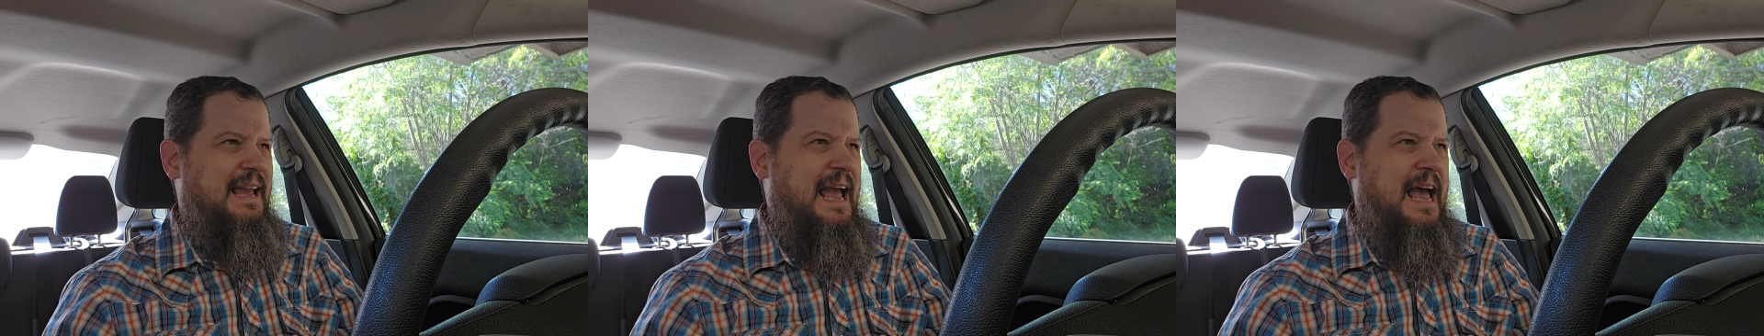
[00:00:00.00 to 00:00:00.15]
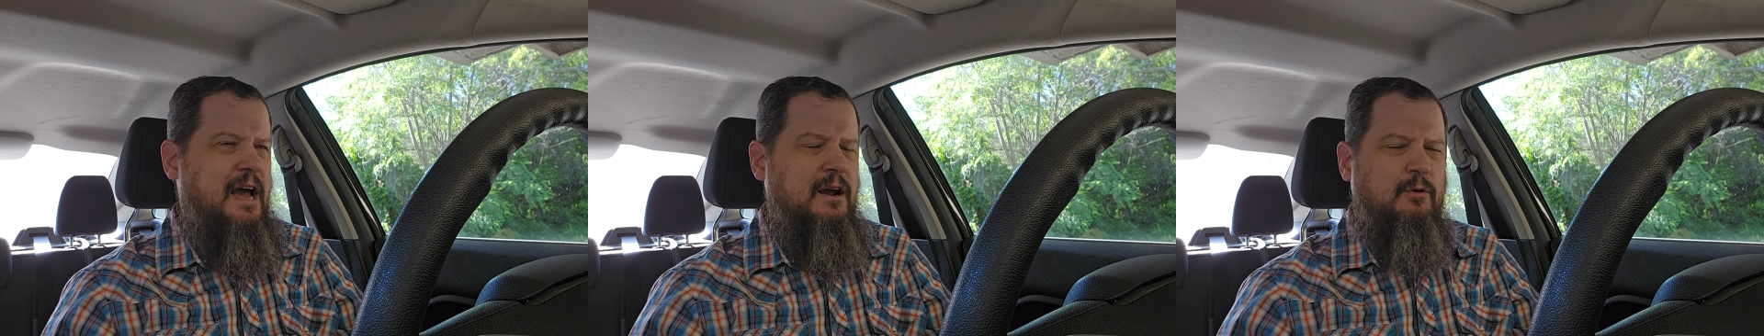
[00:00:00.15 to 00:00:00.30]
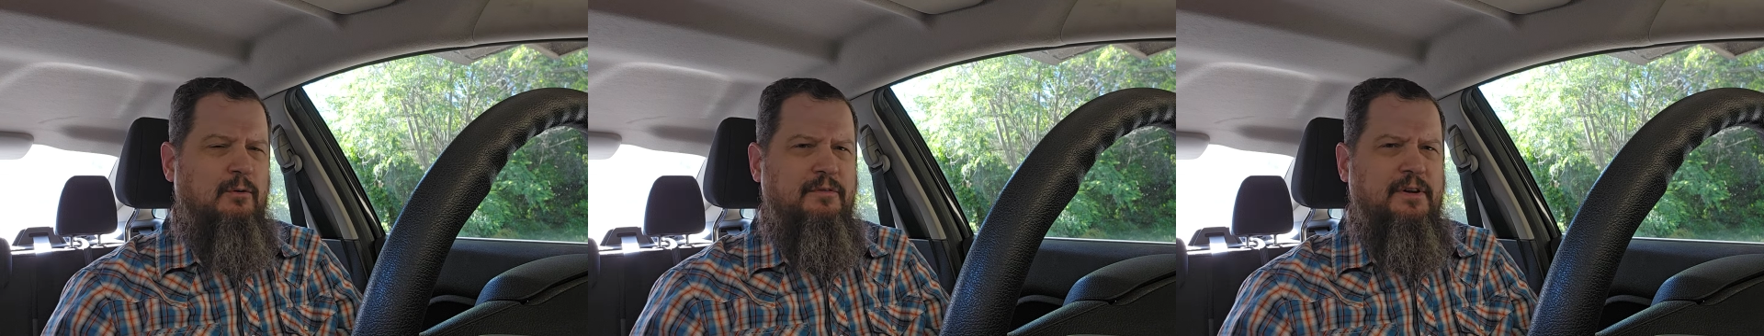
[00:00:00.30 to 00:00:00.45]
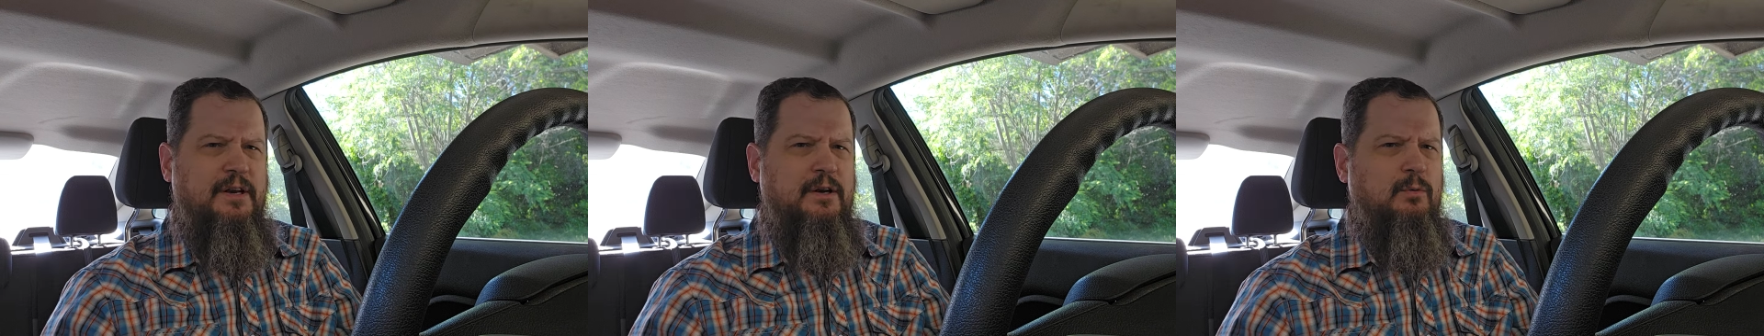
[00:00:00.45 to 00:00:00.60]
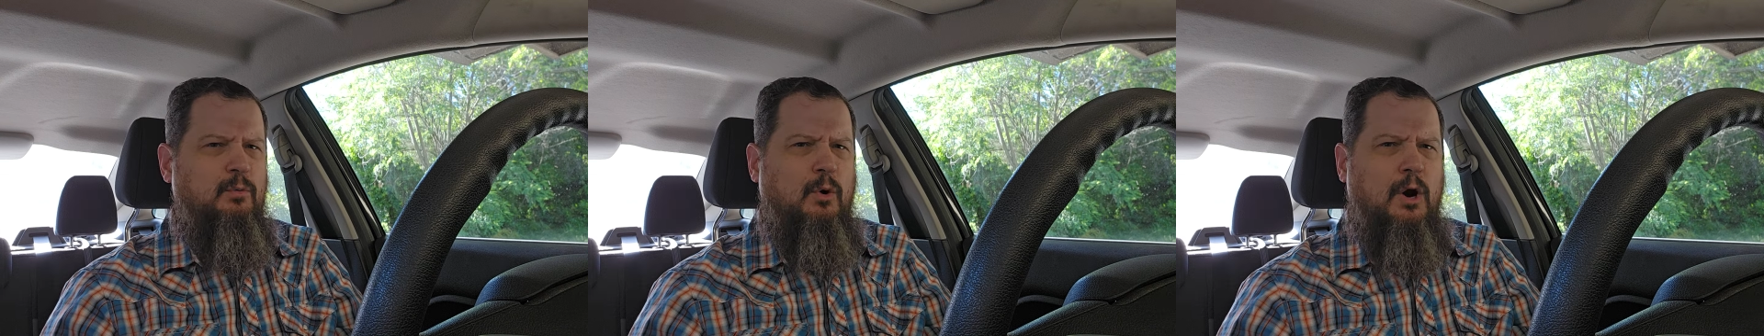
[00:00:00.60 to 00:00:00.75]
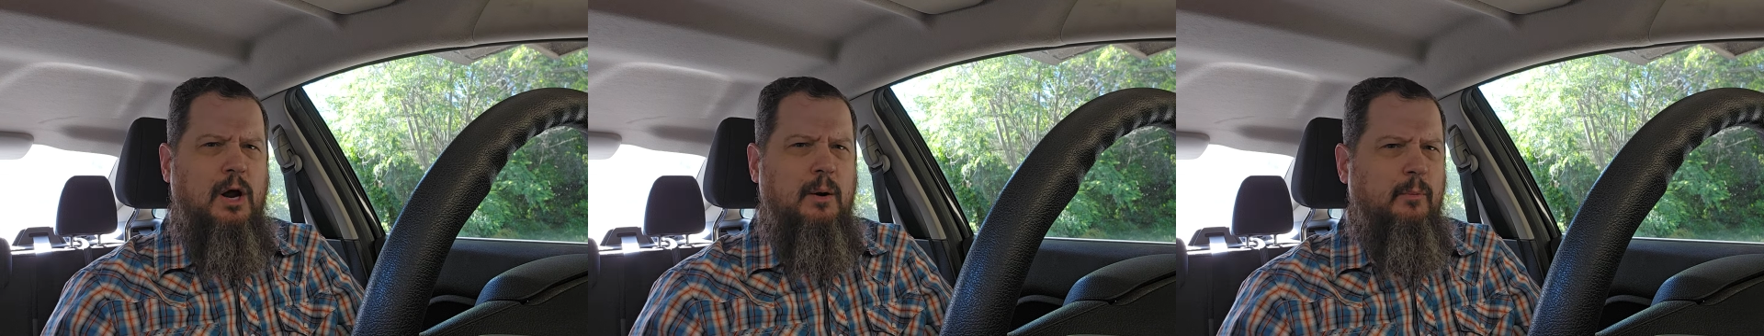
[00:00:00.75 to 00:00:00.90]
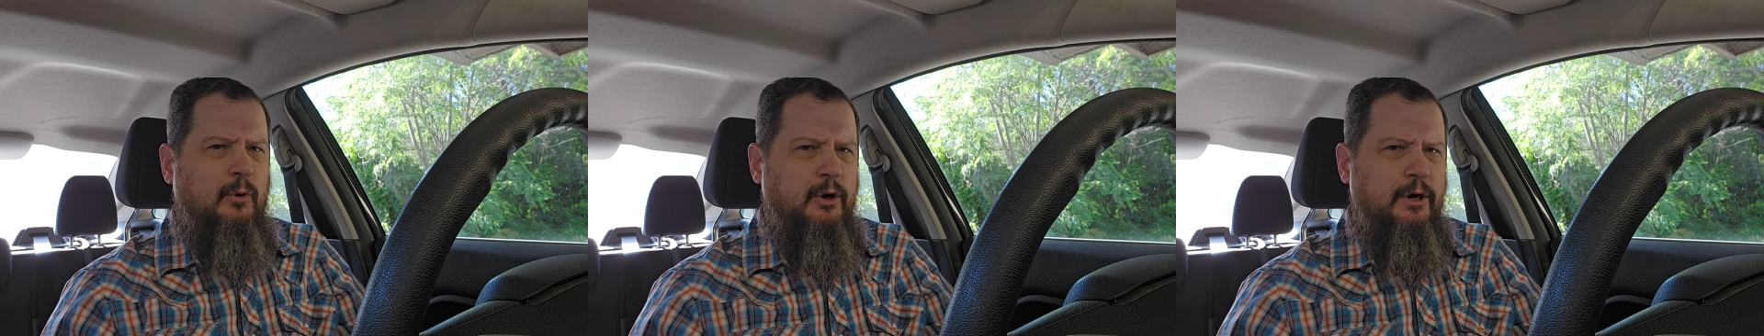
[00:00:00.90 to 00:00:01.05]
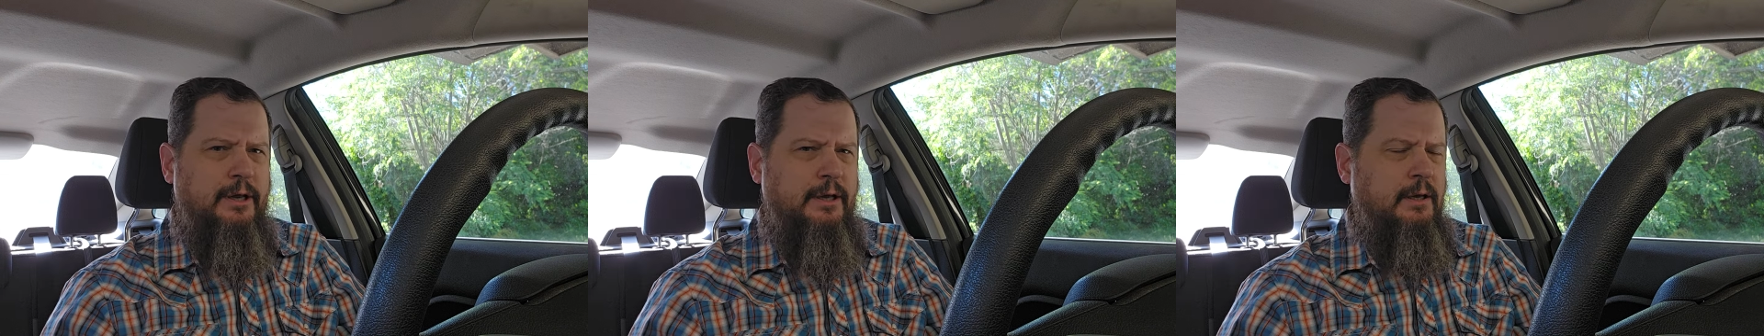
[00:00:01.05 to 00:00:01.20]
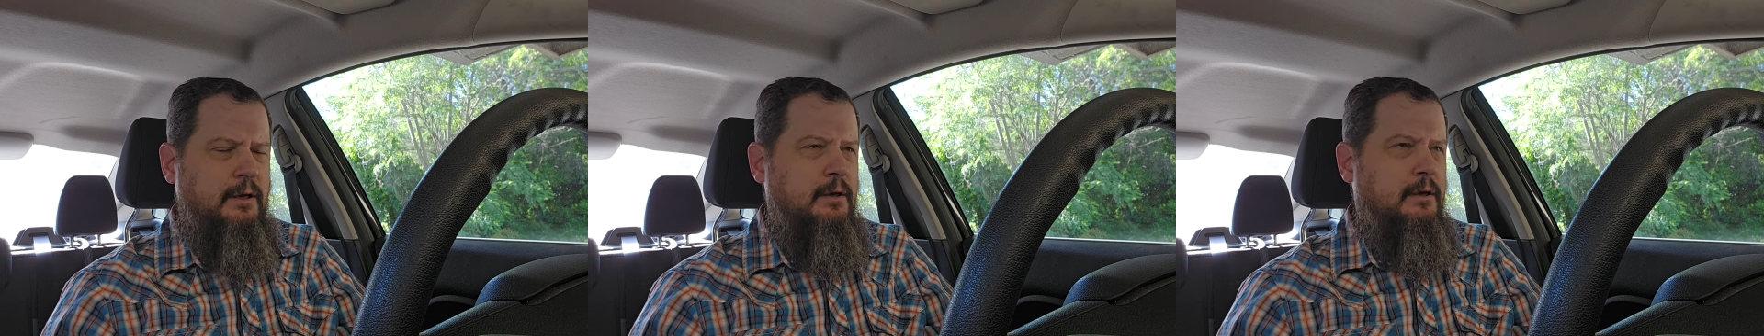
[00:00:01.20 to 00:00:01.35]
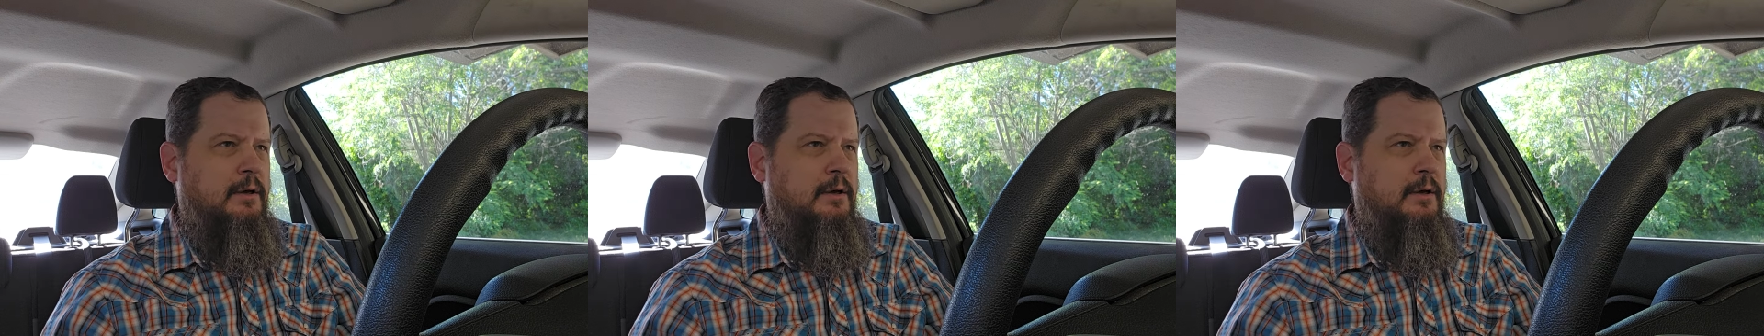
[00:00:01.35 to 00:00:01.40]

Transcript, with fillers: aggravated robbery,